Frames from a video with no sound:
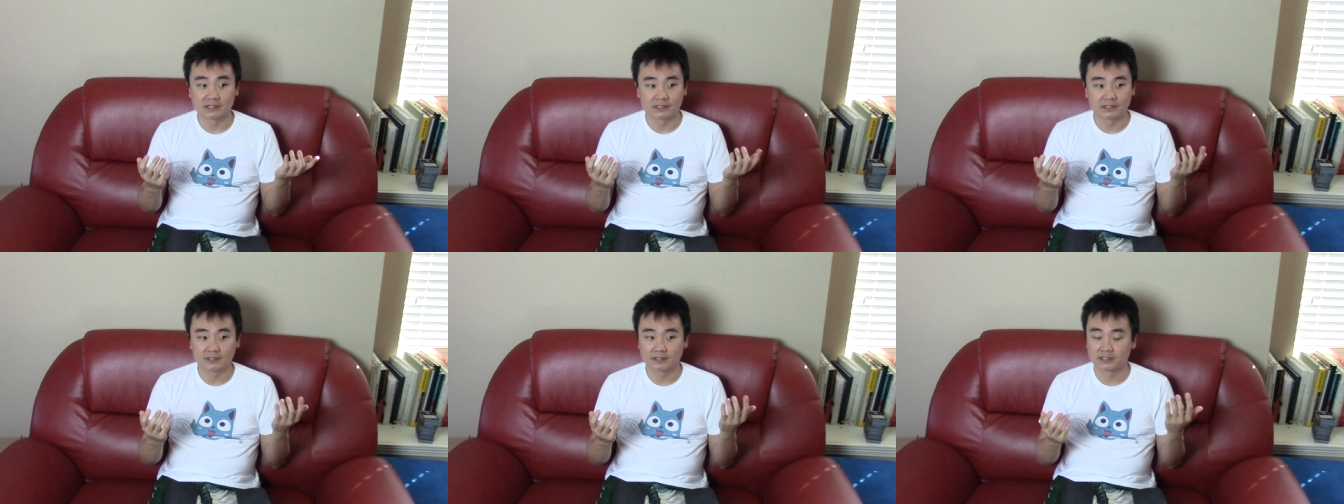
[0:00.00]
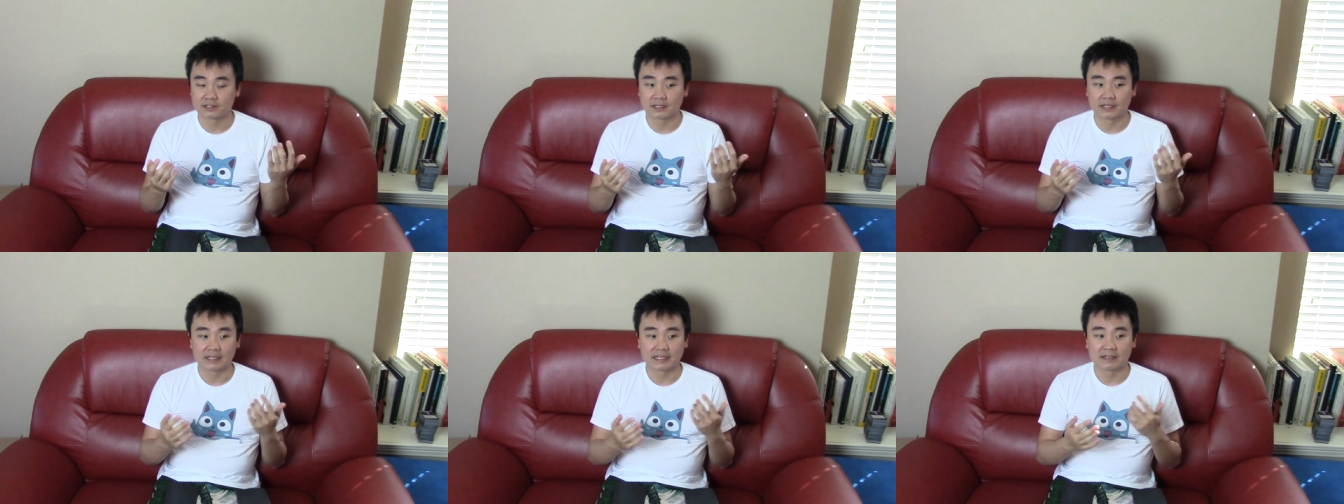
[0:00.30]

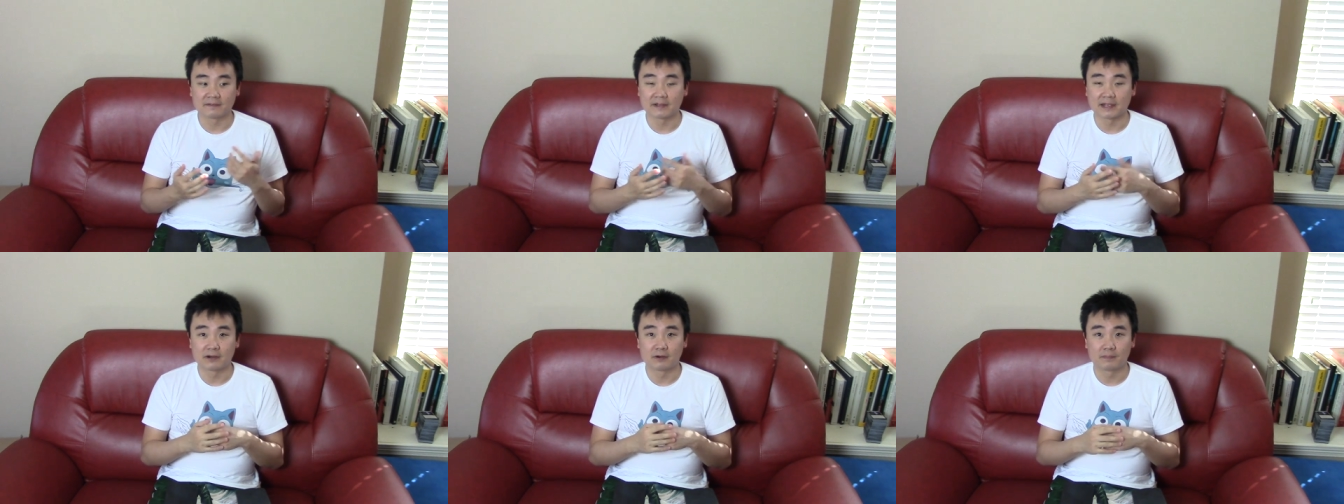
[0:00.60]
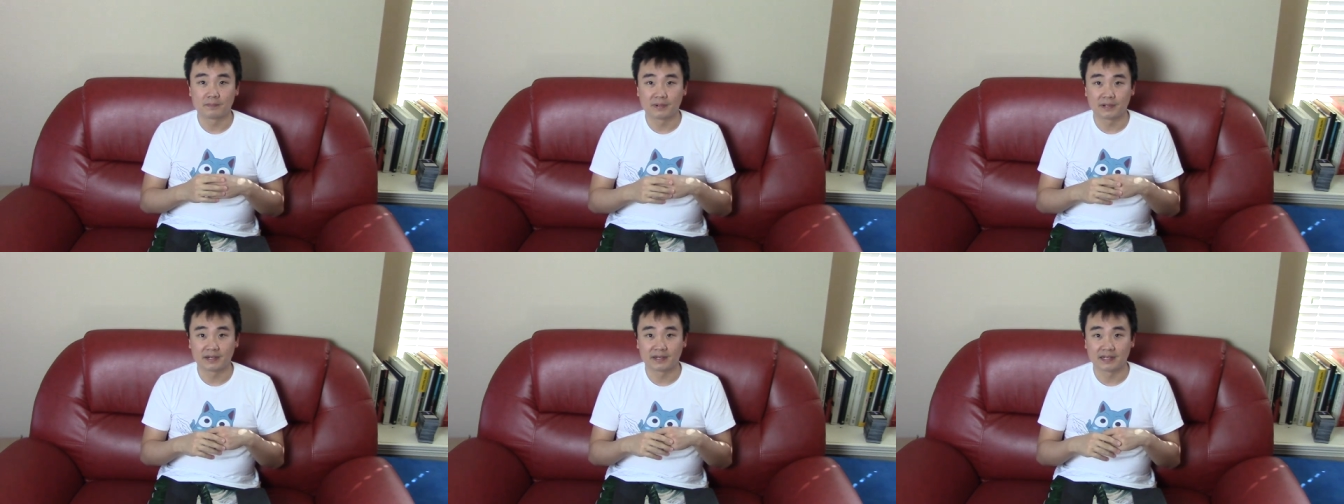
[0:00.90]
just like if I
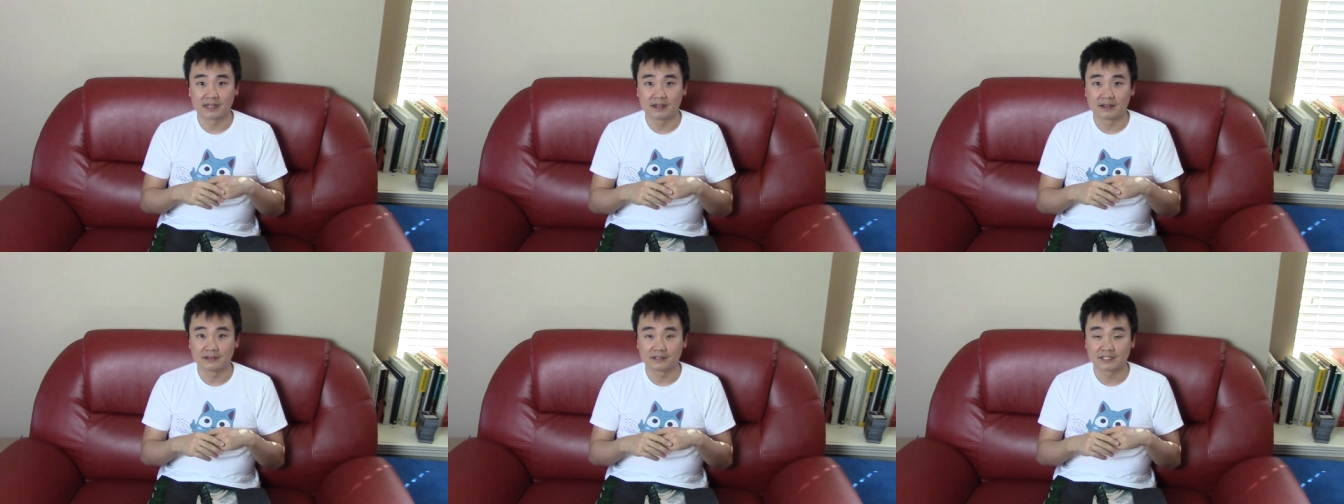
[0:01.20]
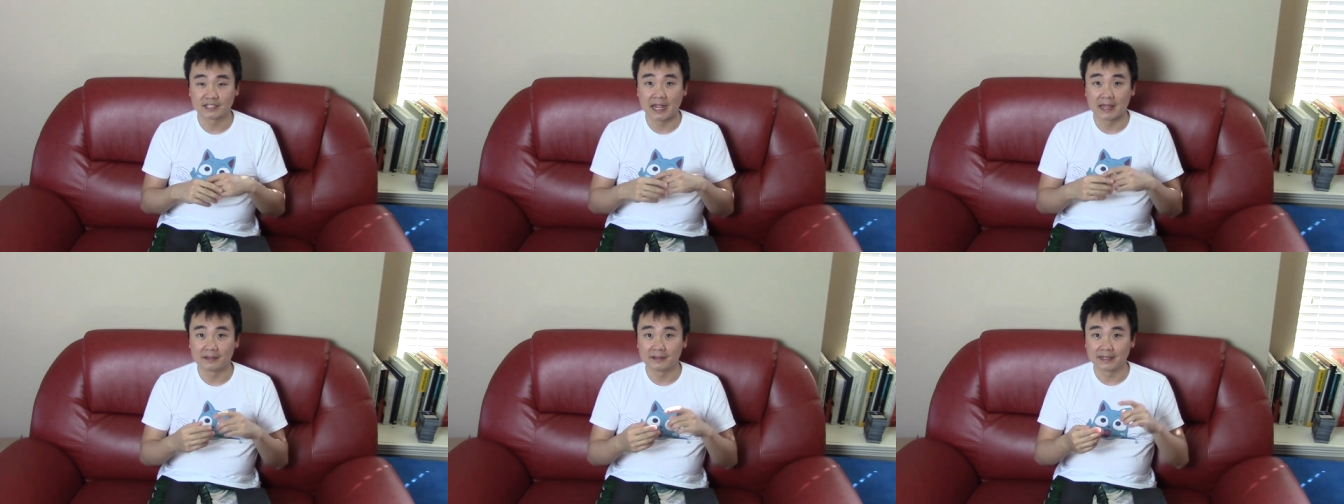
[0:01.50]
don't put it on
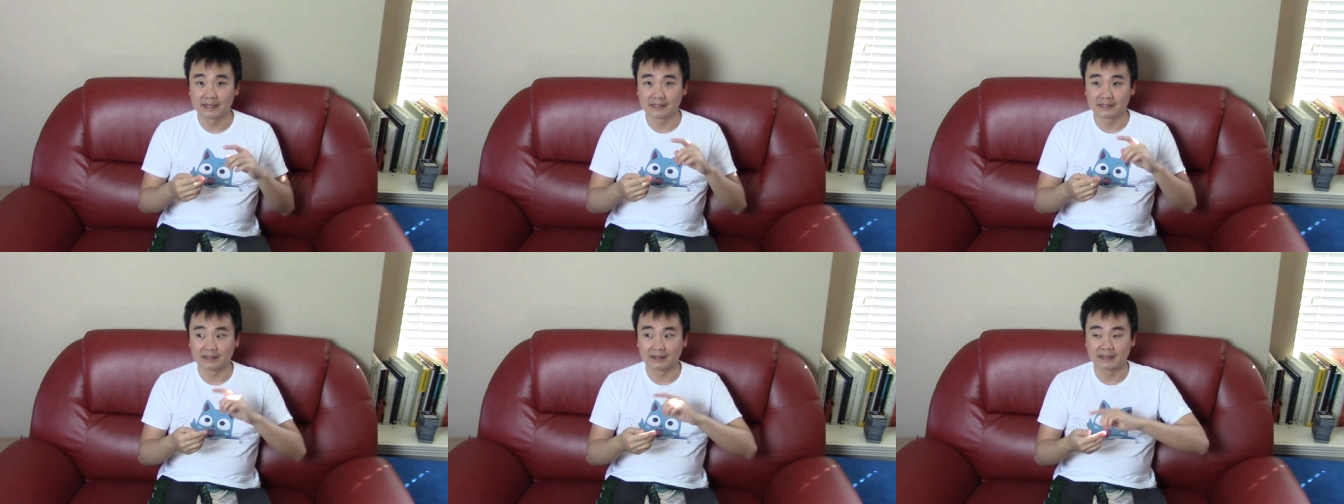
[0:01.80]
silent,